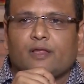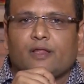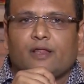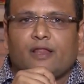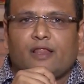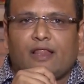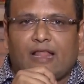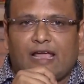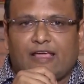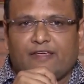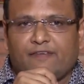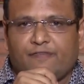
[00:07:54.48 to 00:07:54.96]

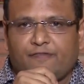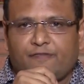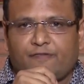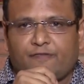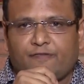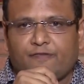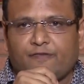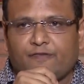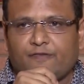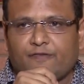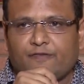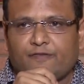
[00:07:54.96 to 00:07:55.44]

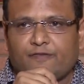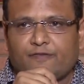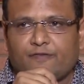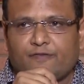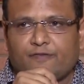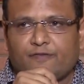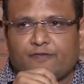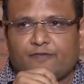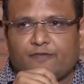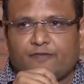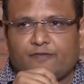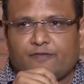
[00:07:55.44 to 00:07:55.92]
Life
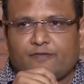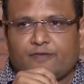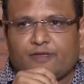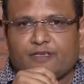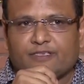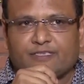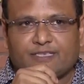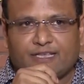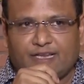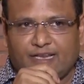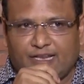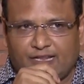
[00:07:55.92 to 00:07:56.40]

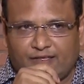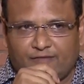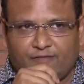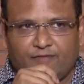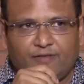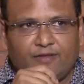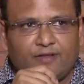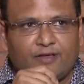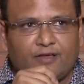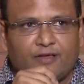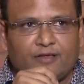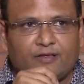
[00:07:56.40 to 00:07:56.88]
is a
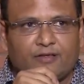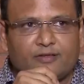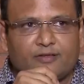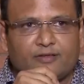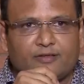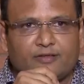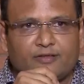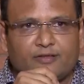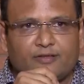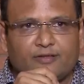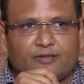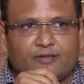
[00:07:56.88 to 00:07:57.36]
leveler.
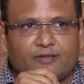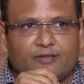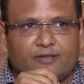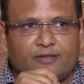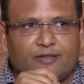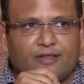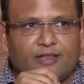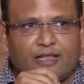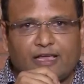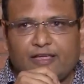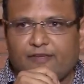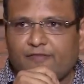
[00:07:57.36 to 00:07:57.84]

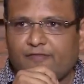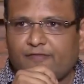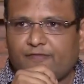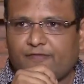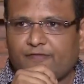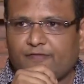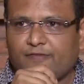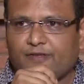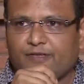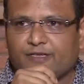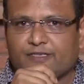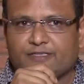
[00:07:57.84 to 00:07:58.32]
Life
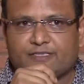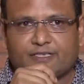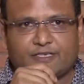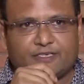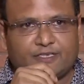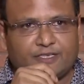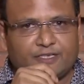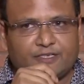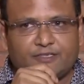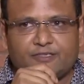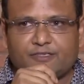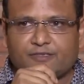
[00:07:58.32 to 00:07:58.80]
is a
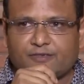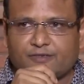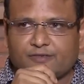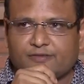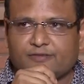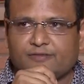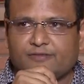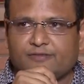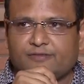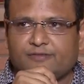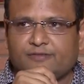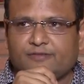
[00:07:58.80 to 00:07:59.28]
teacher.
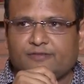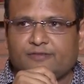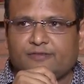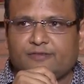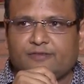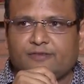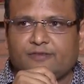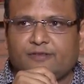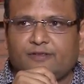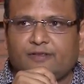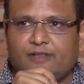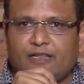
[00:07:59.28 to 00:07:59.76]

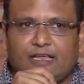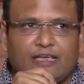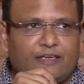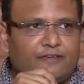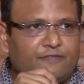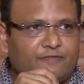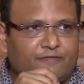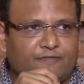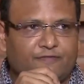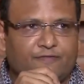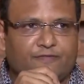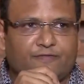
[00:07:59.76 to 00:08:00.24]

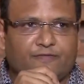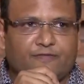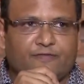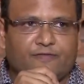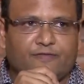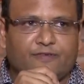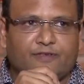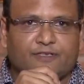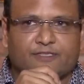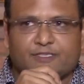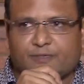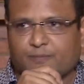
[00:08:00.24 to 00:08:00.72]
Life
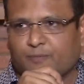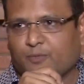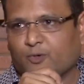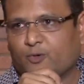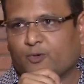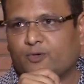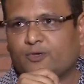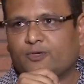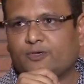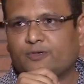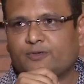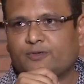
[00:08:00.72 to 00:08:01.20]
is a book.